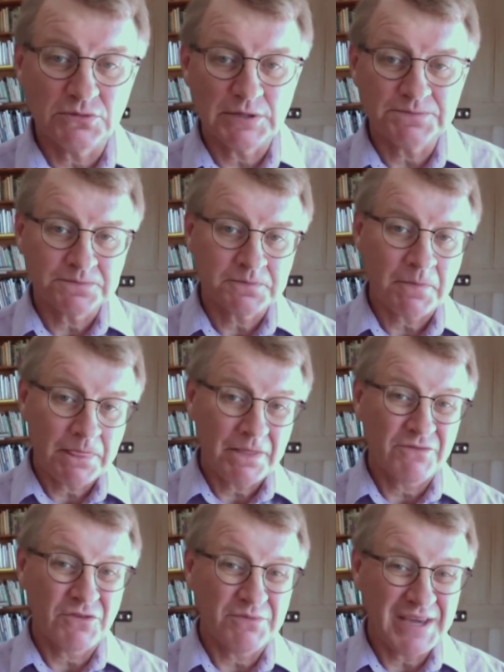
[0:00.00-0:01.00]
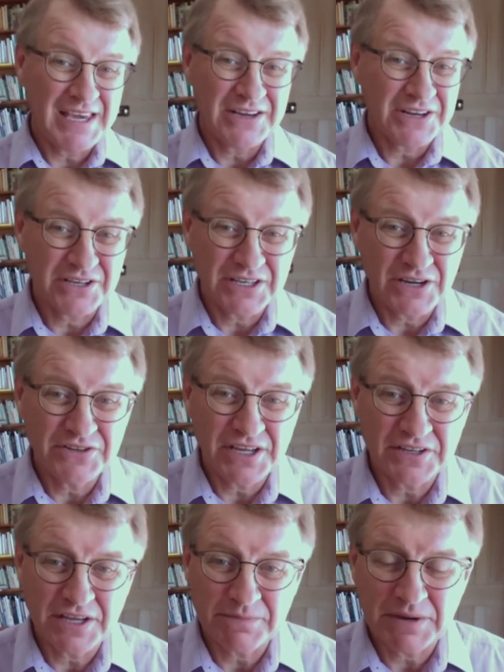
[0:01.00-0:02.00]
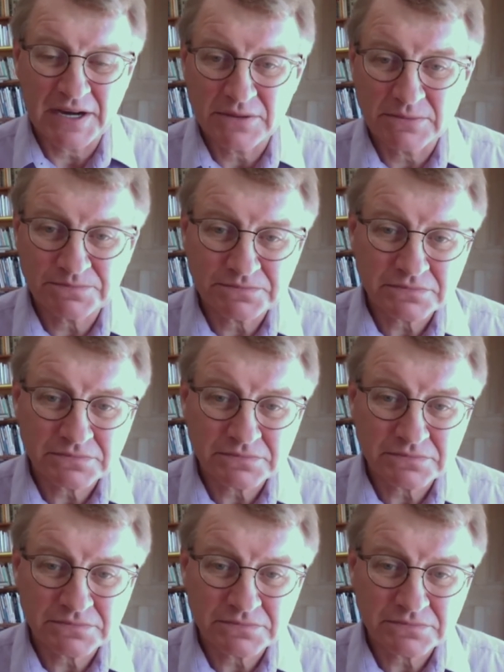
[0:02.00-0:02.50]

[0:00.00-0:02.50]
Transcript: But for me, I don't go down that path.